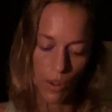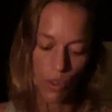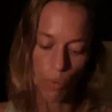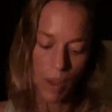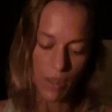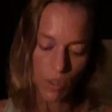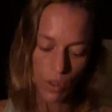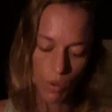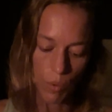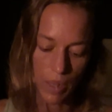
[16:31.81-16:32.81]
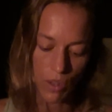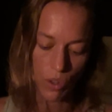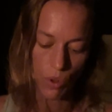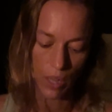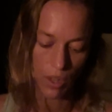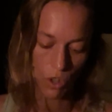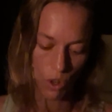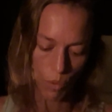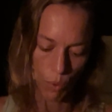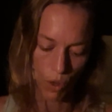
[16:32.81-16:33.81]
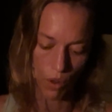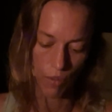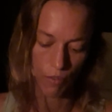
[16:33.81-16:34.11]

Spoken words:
The western winds create turmoil,